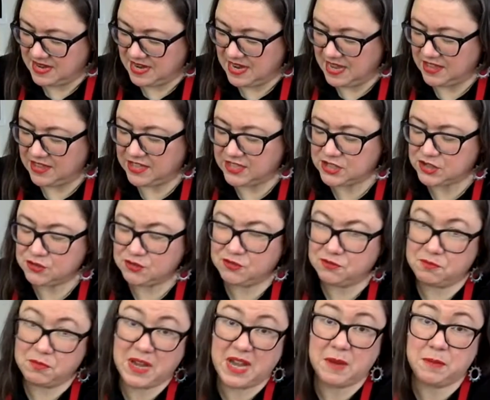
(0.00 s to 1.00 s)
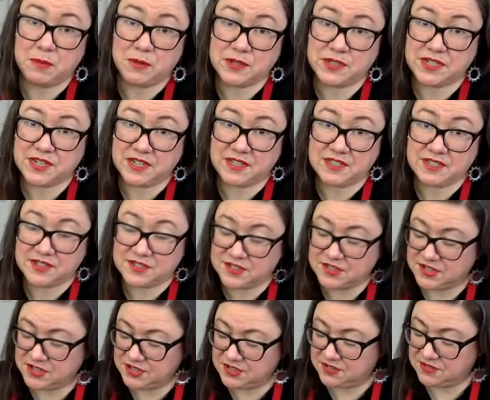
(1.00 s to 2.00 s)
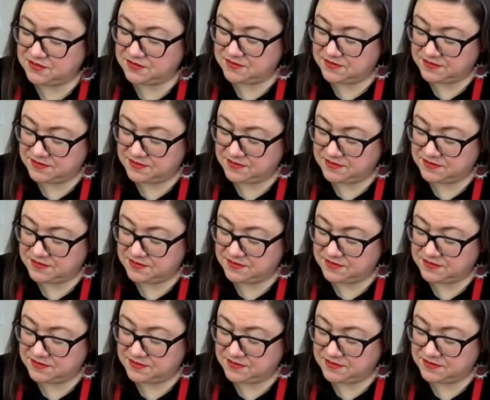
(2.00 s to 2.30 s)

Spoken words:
And that's true of paper stencils too.